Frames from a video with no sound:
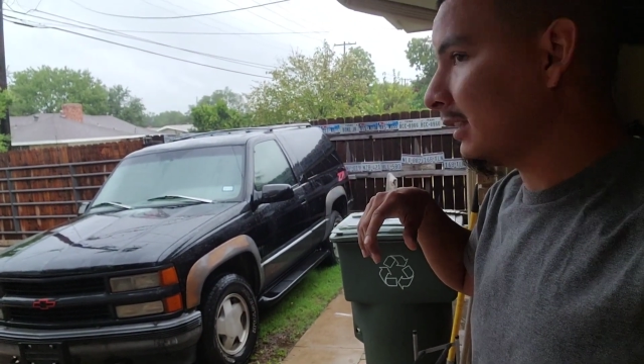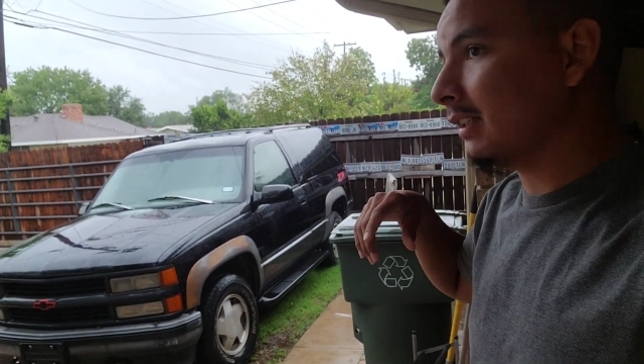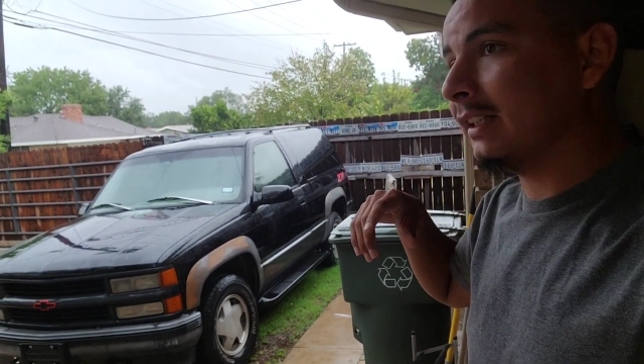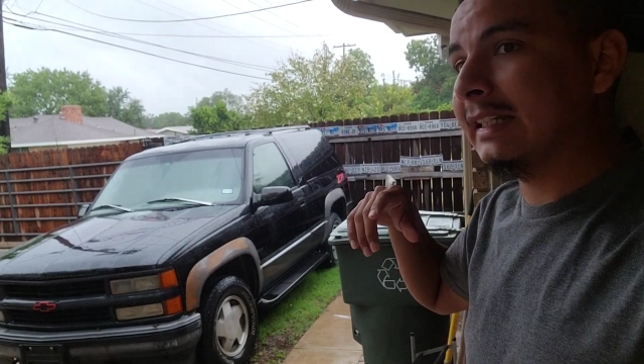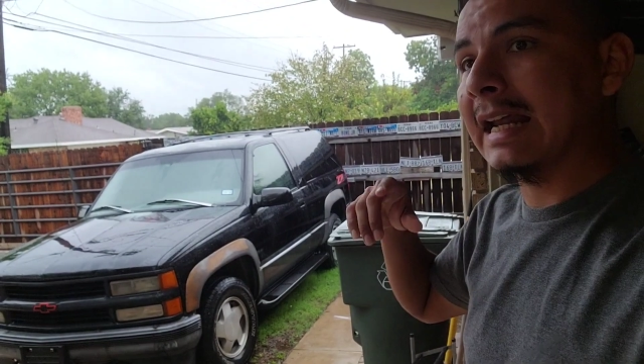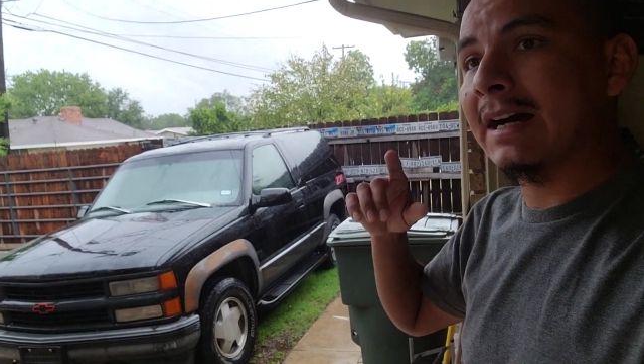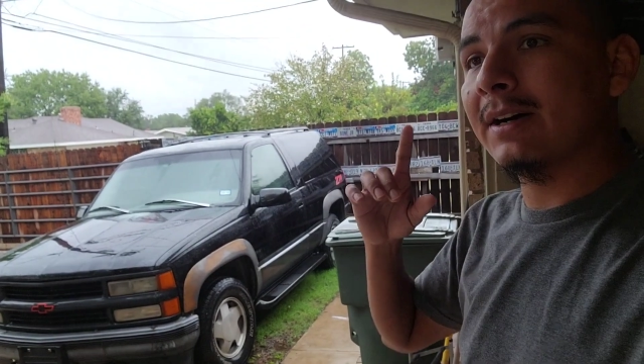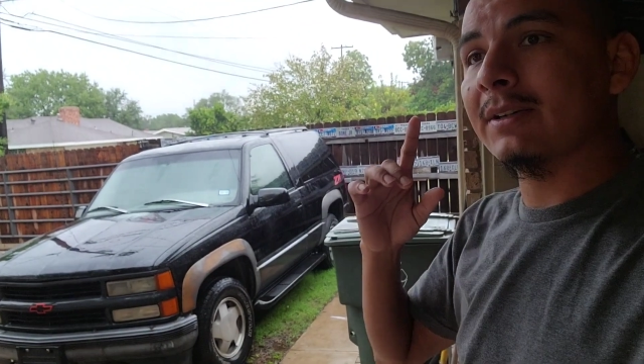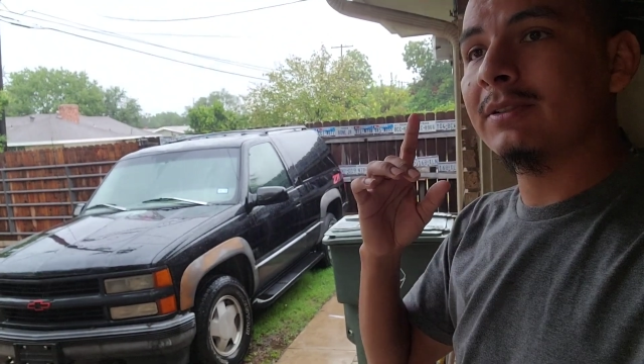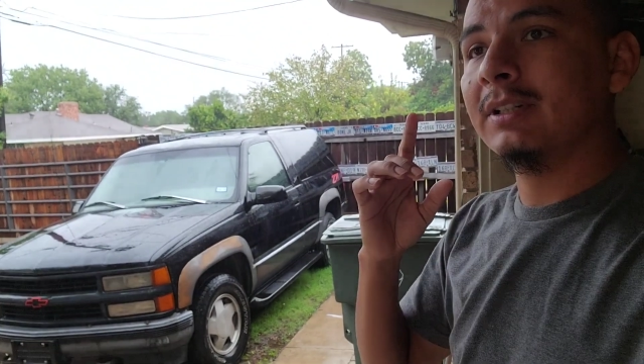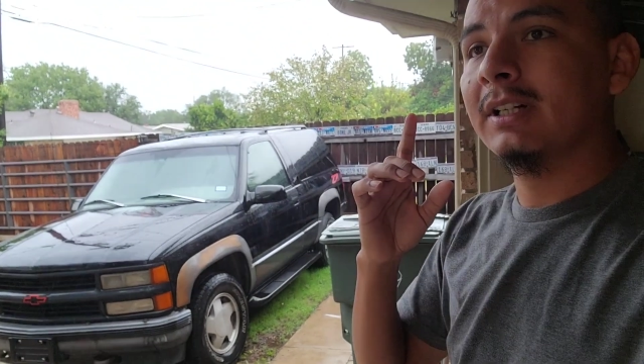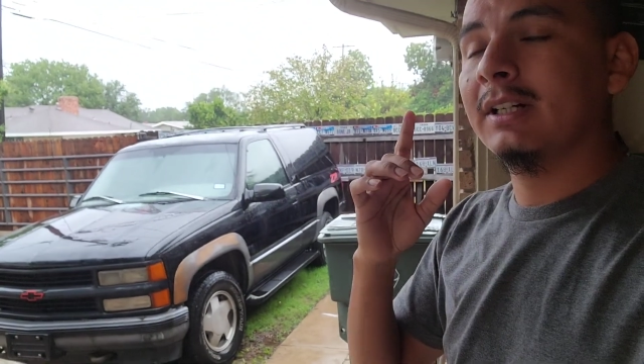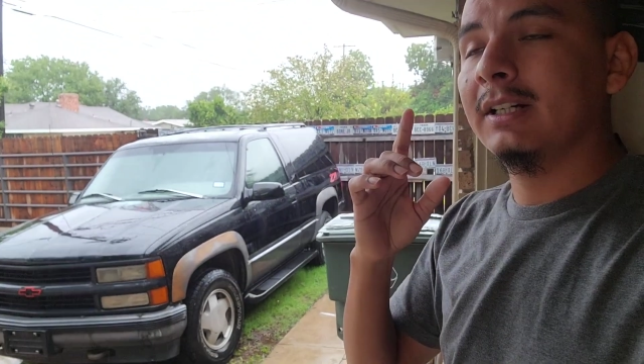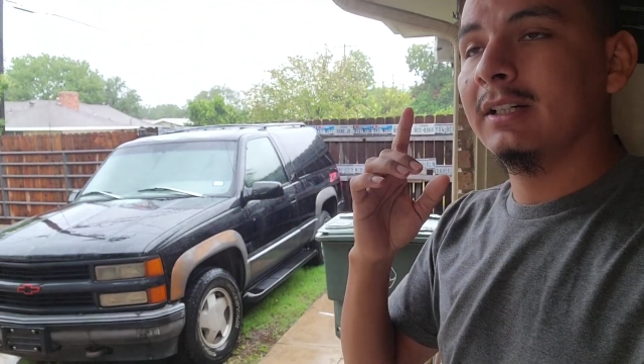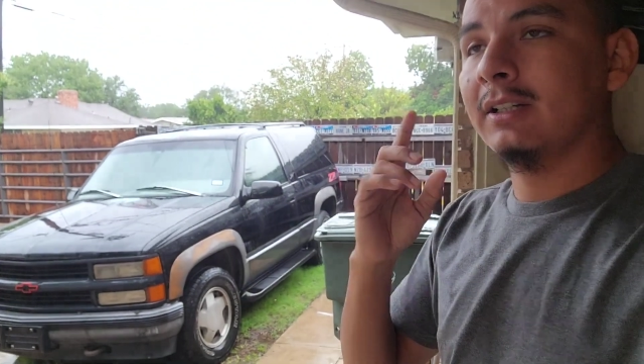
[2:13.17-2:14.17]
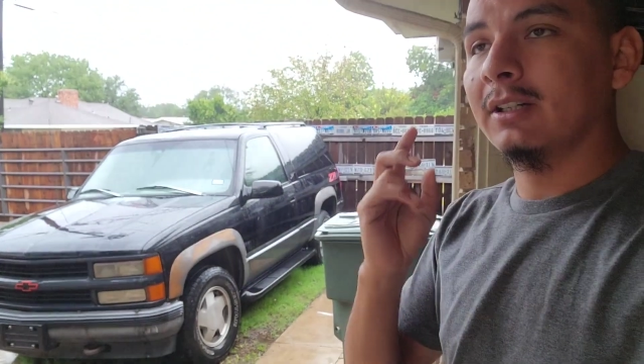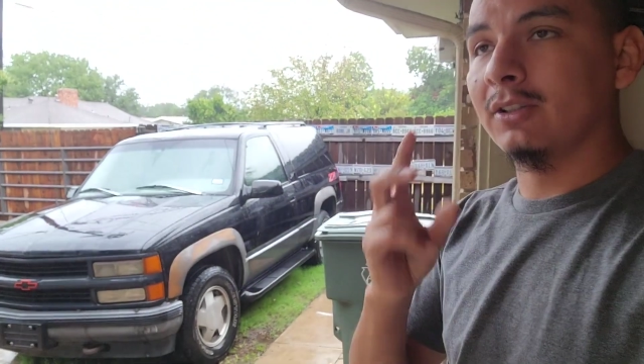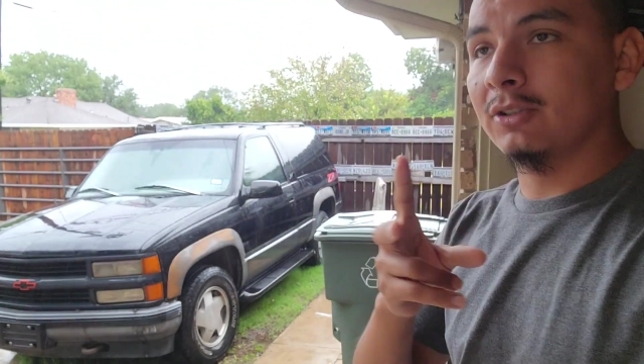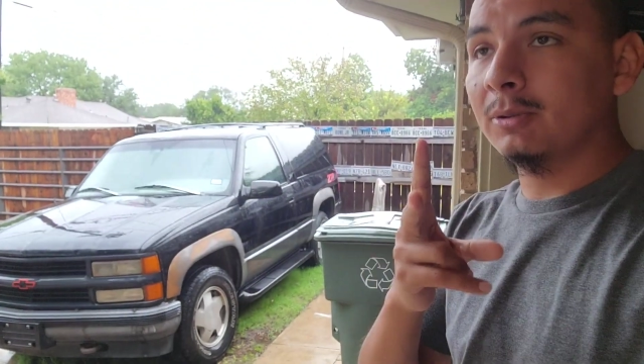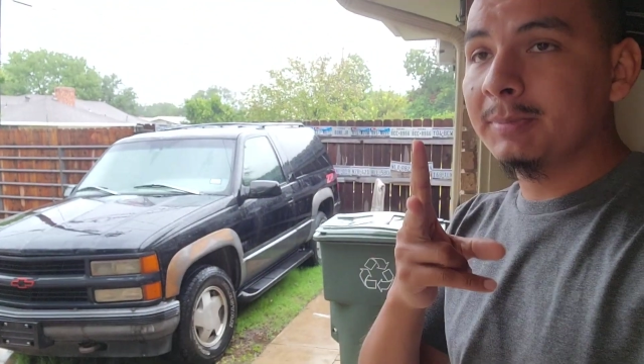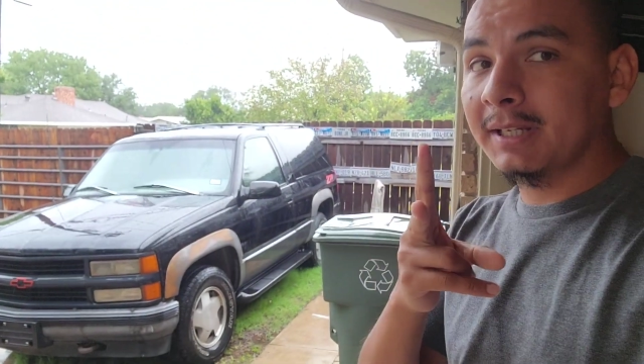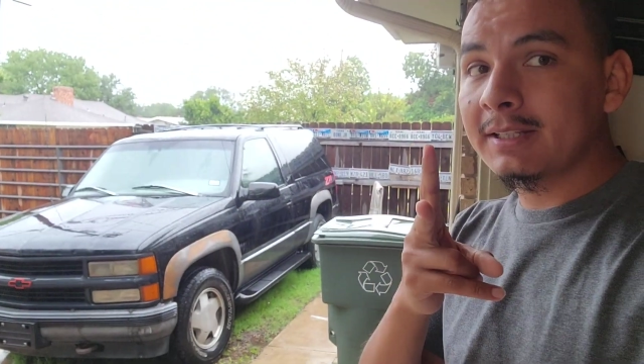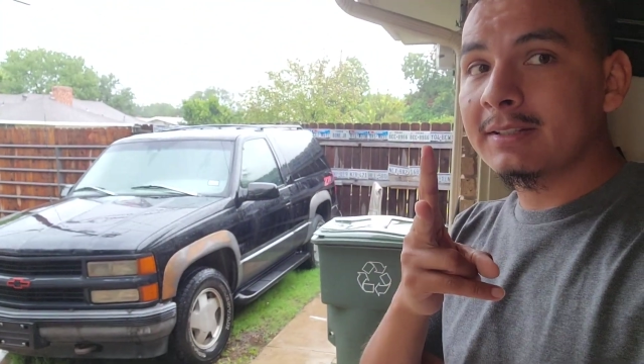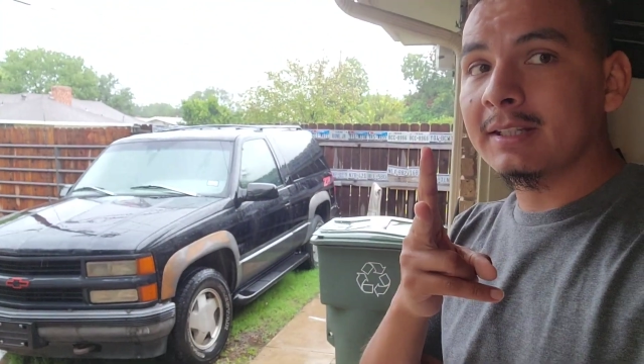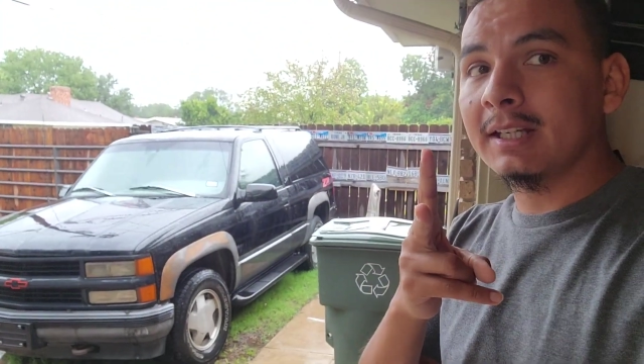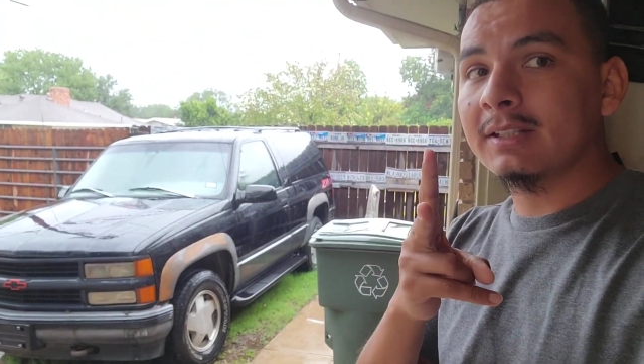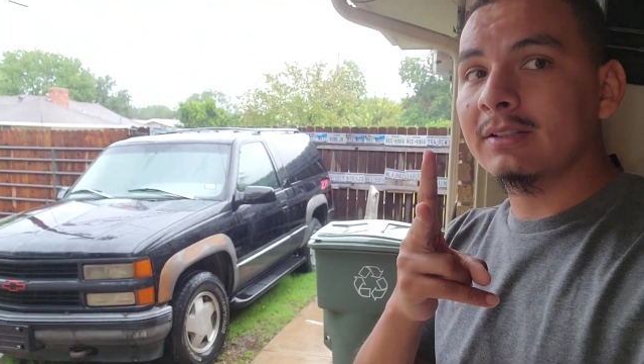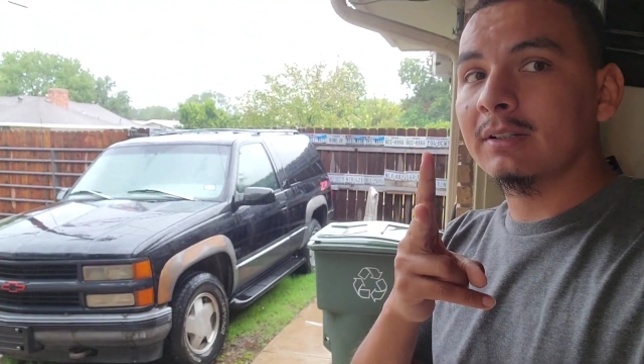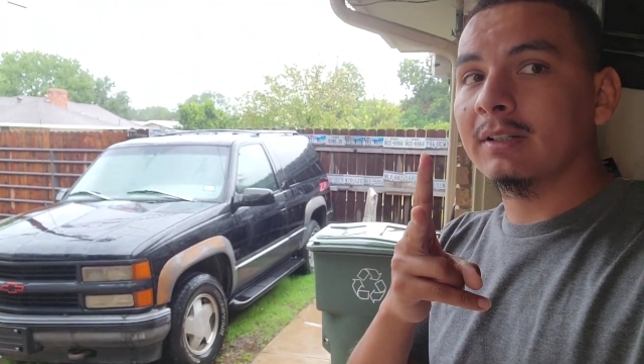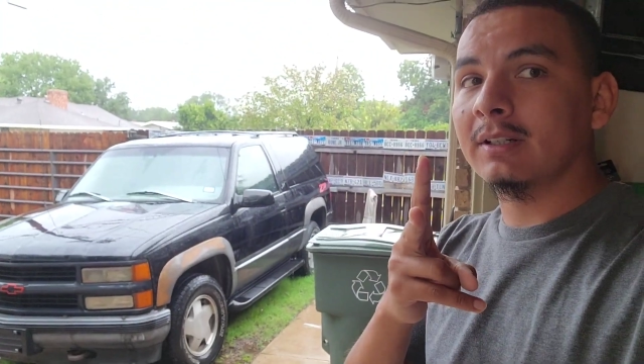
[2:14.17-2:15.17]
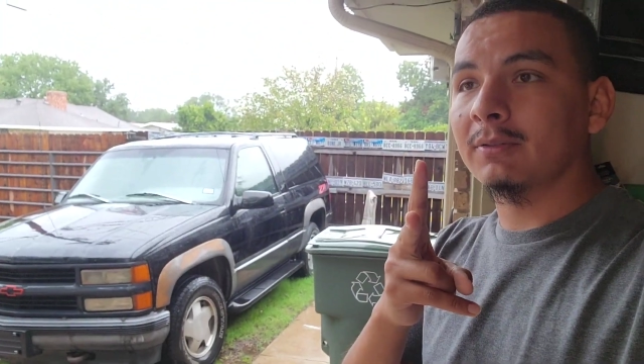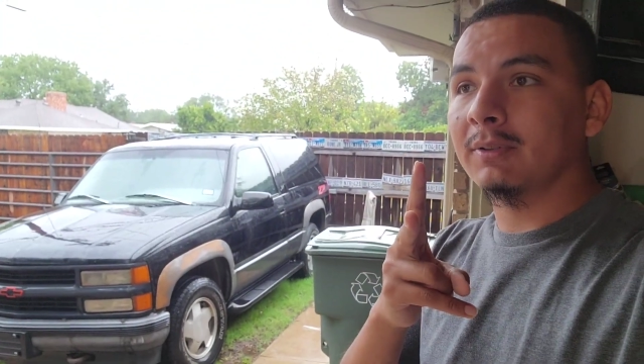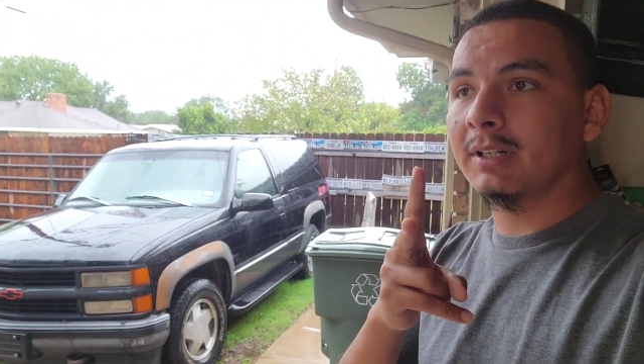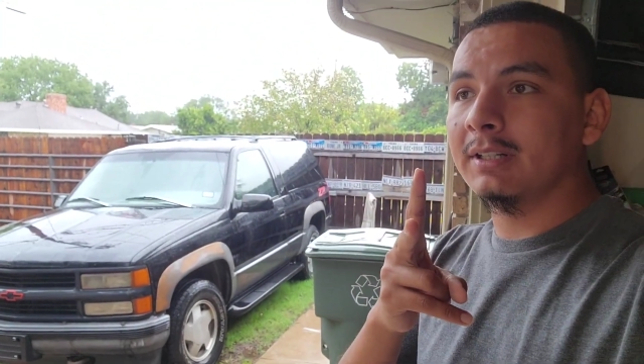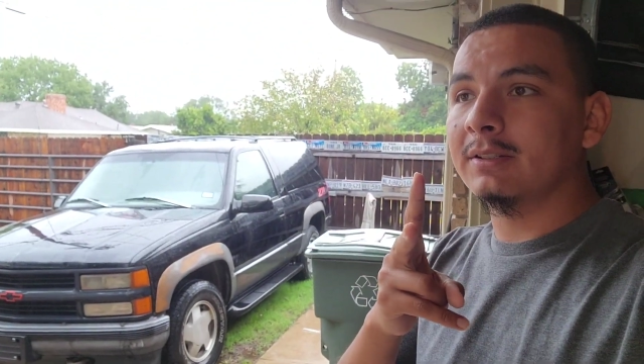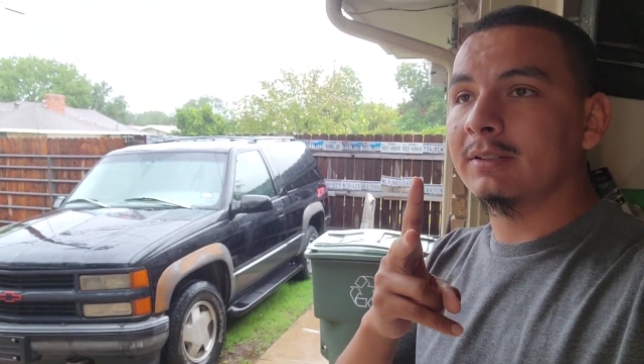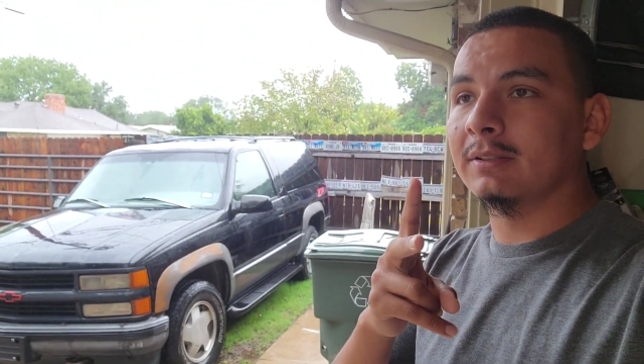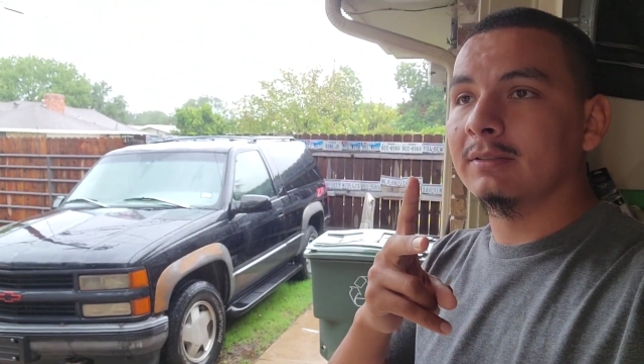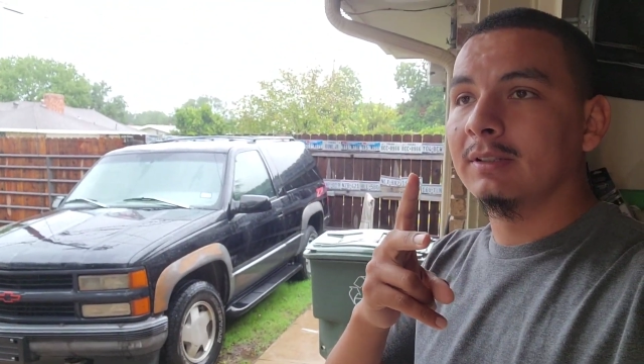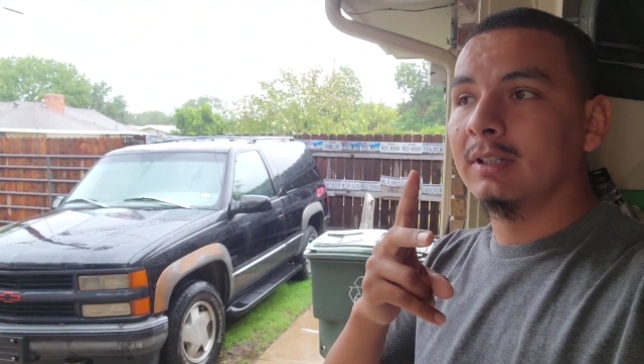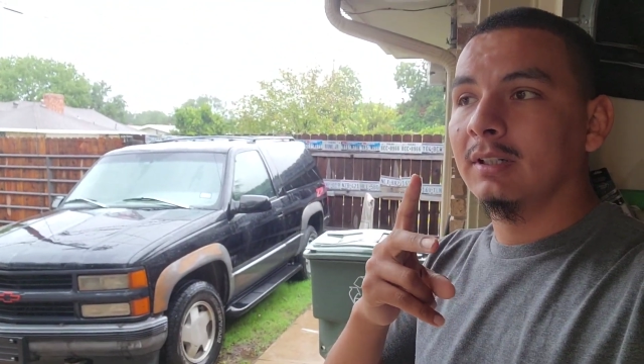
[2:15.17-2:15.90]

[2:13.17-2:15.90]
Now, the two biggest things that you're going to run into